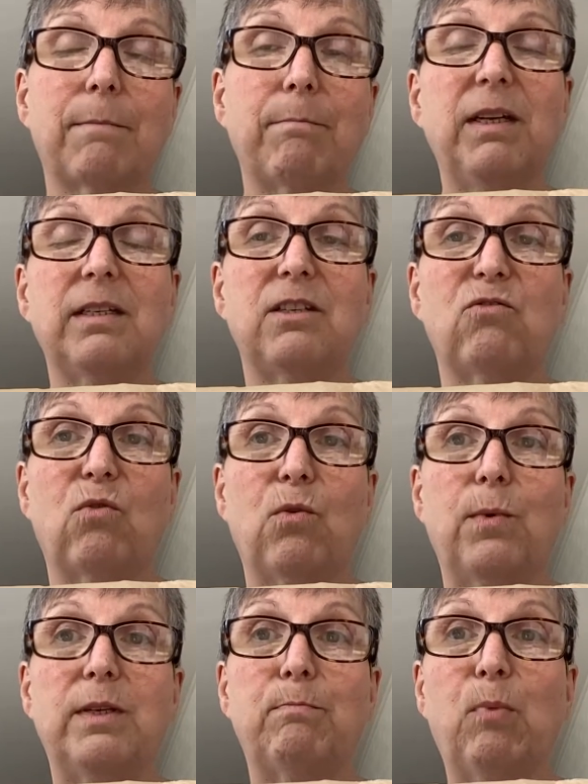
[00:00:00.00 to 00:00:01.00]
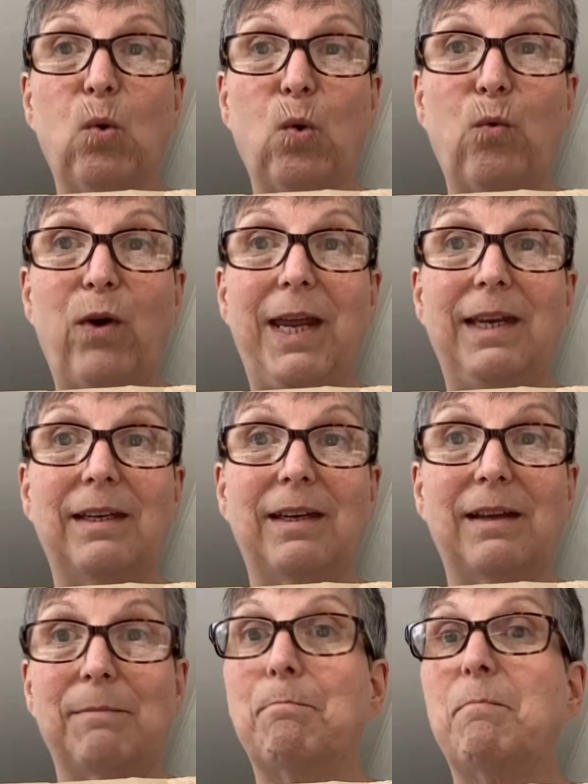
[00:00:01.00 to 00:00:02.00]
Mondays are always boring.
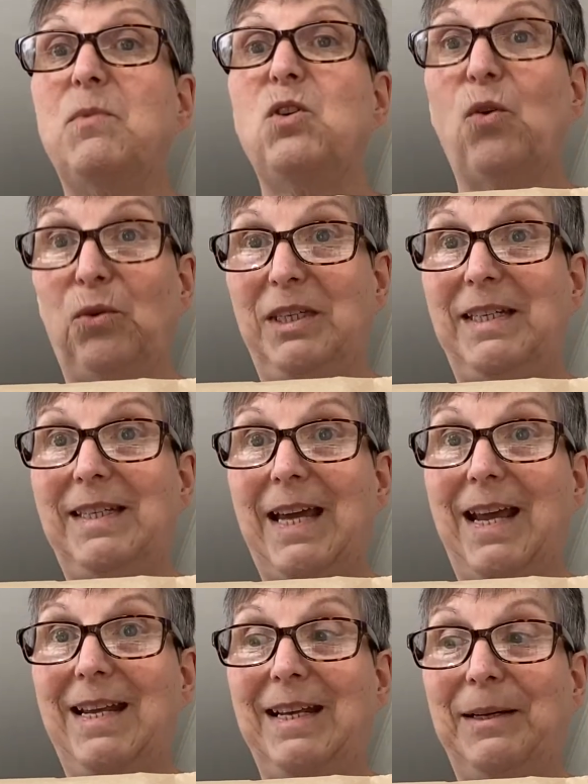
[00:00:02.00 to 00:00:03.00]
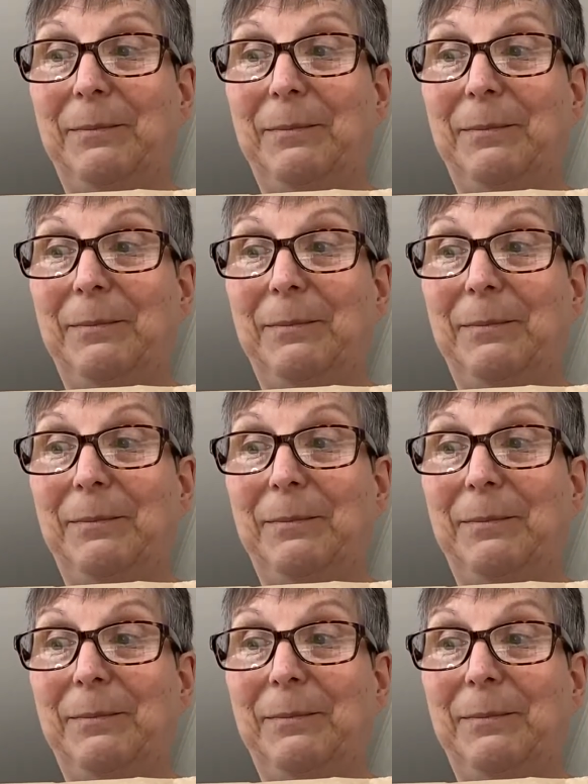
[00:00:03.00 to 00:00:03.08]
Not today.